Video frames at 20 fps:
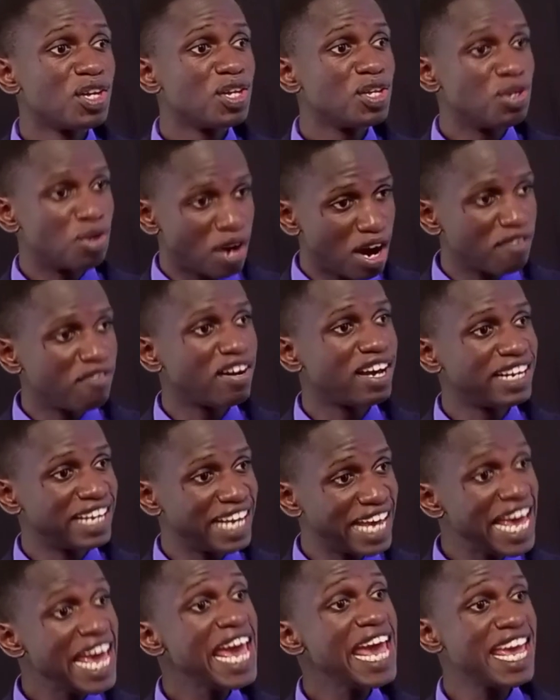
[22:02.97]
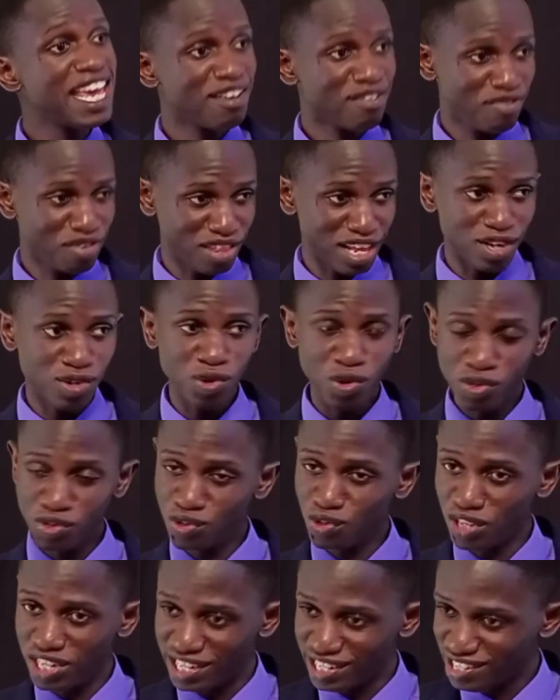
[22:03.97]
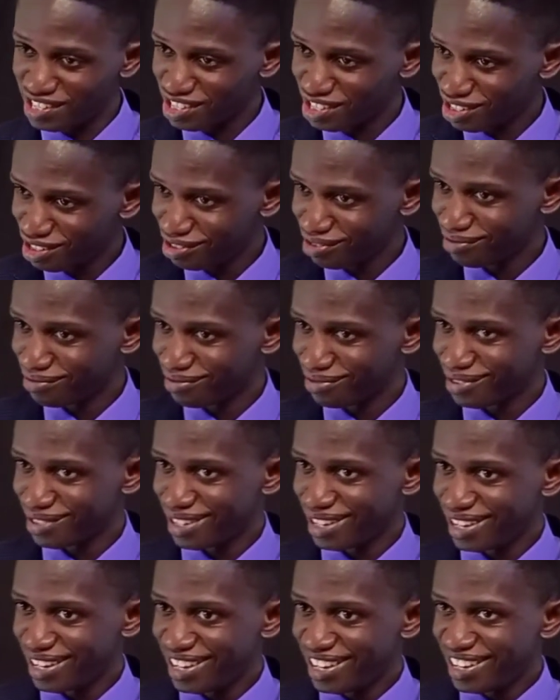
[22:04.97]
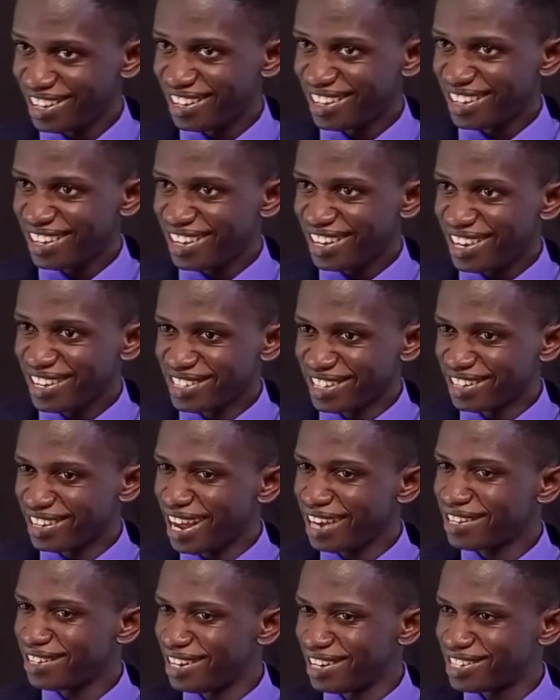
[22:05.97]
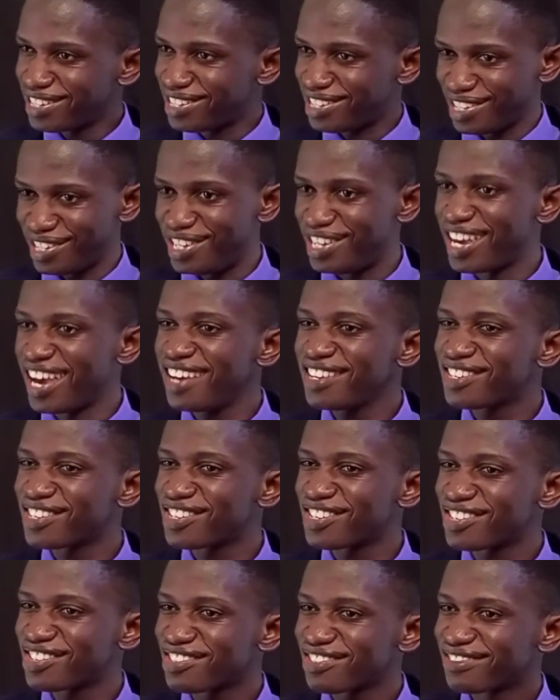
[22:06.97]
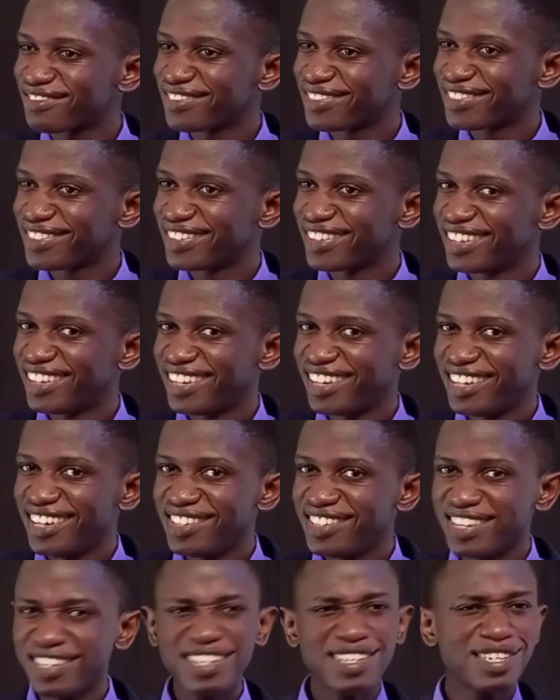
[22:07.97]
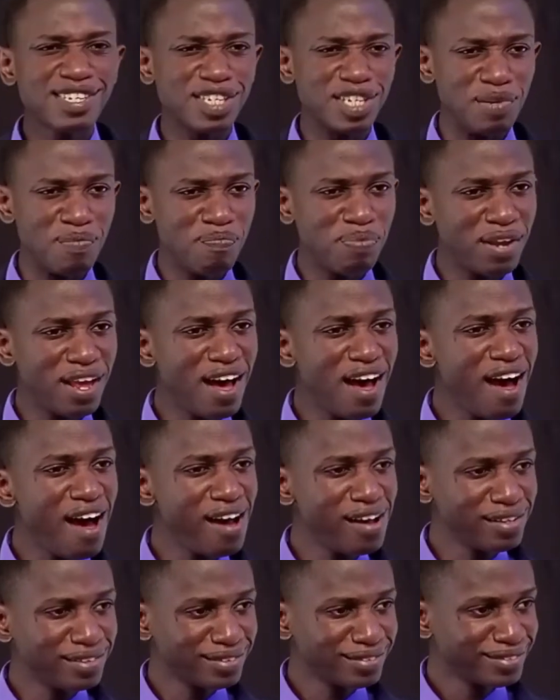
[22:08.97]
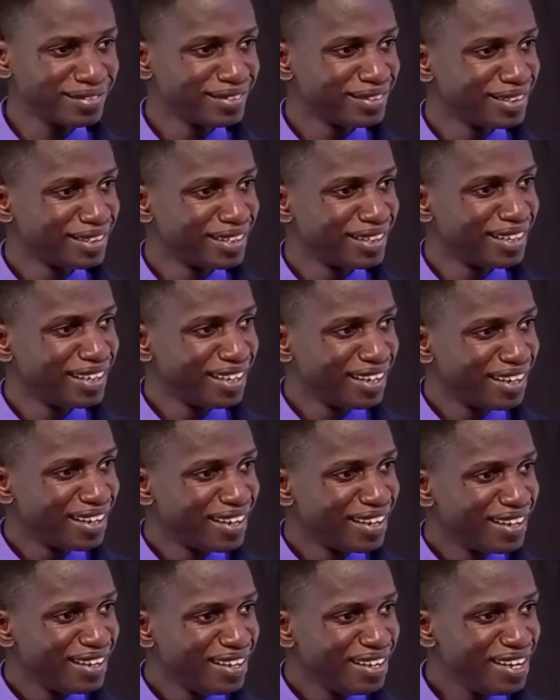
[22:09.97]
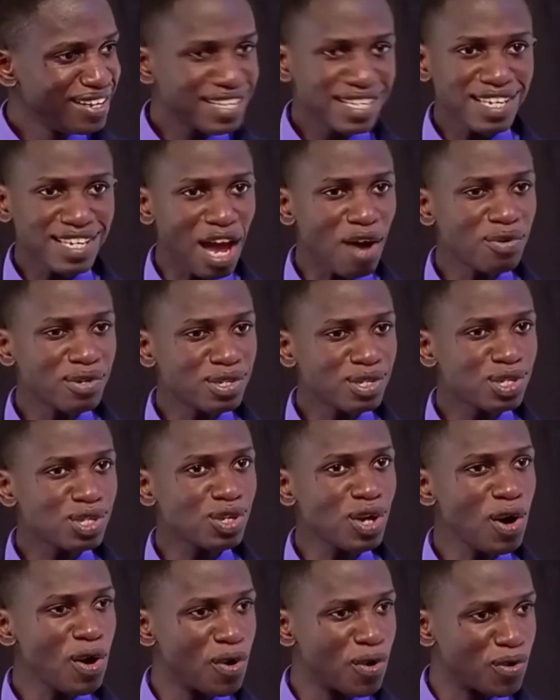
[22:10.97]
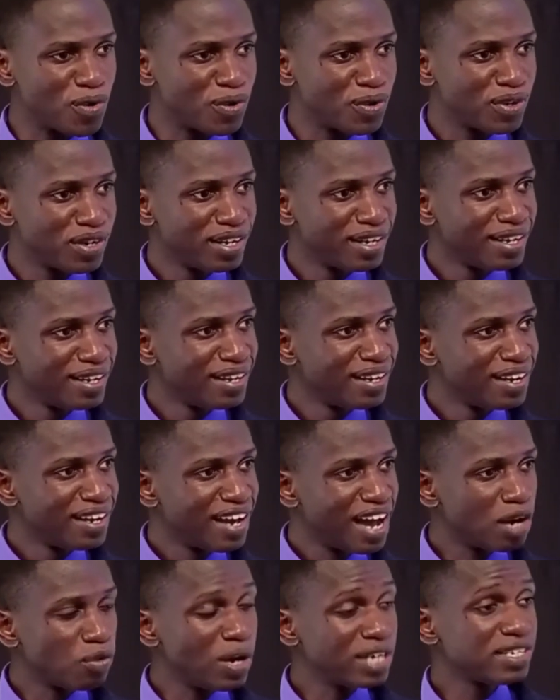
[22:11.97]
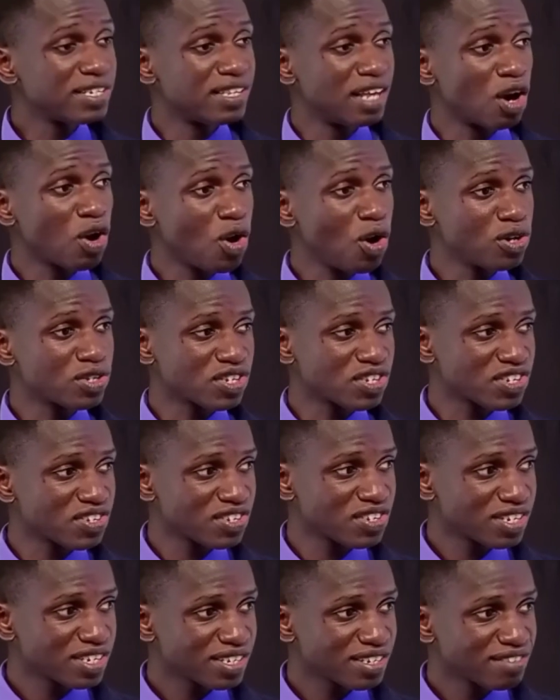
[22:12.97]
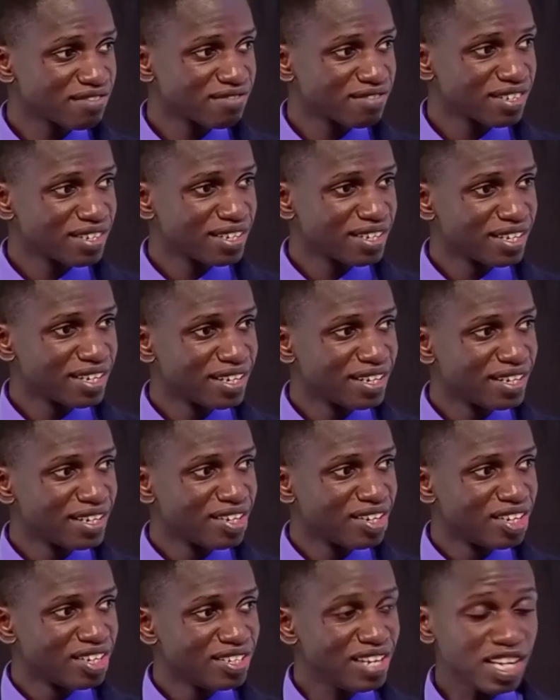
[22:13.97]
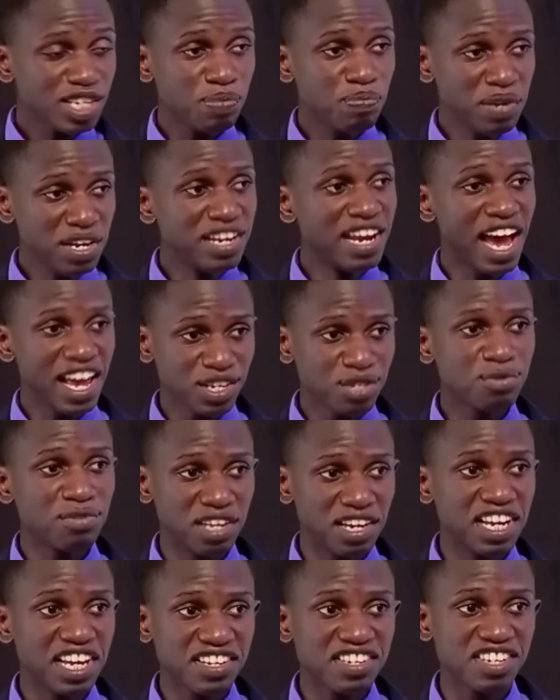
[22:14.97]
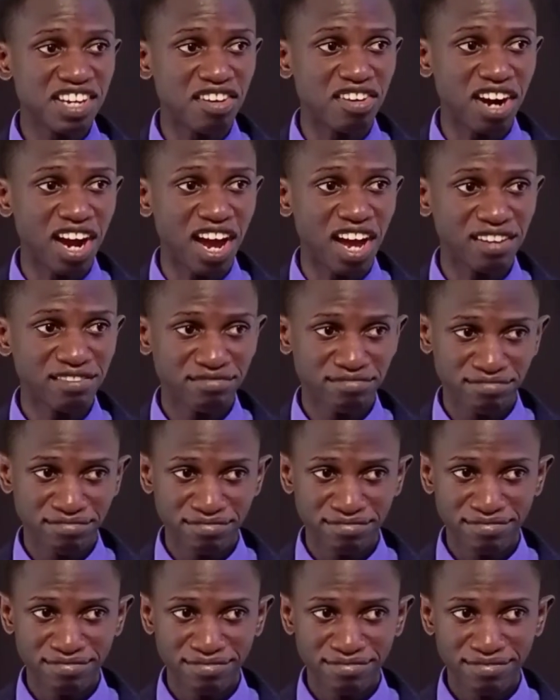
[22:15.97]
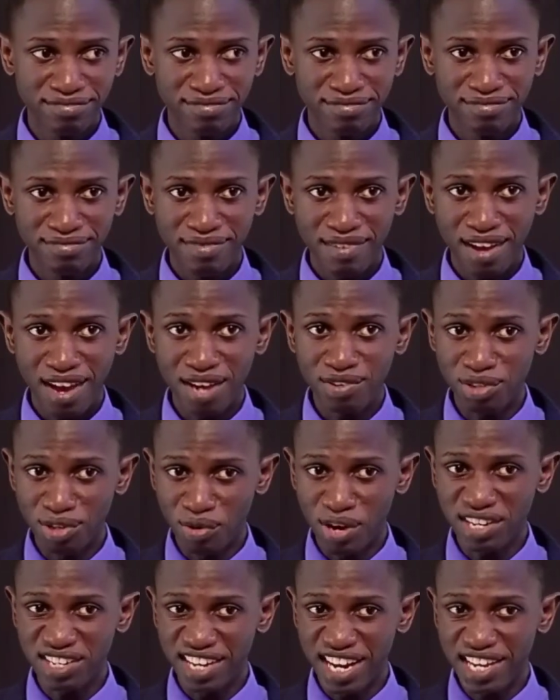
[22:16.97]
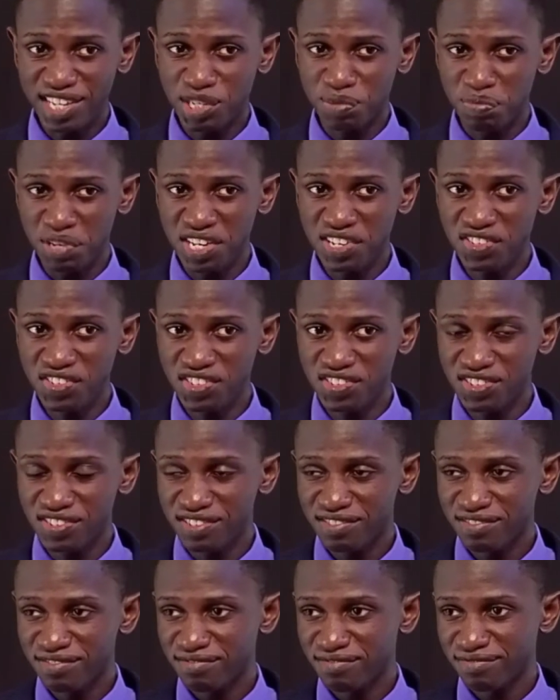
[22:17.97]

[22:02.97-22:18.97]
you have an A for that course unit. Isn't that less tedious? Isn't it simpler? It sounds so. And what is the cost? Just be nice to the lecturer. And you know what nice means?